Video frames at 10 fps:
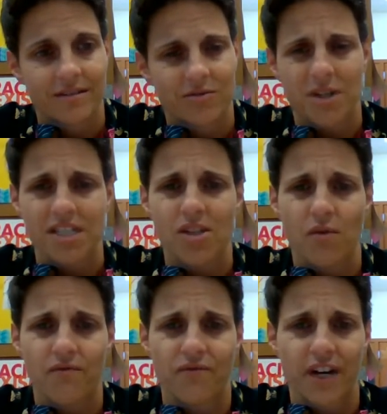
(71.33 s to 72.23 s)
What's
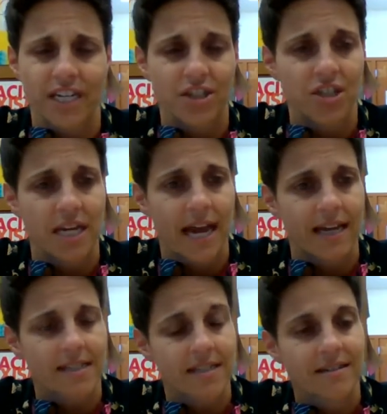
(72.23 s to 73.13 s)
so funny, she
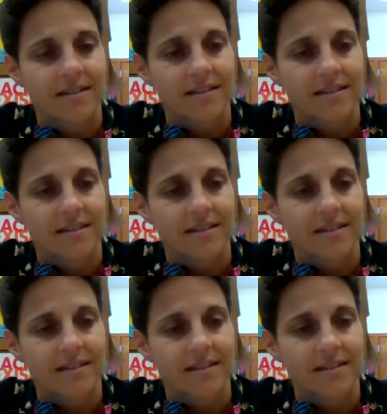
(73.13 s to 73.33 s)
asked.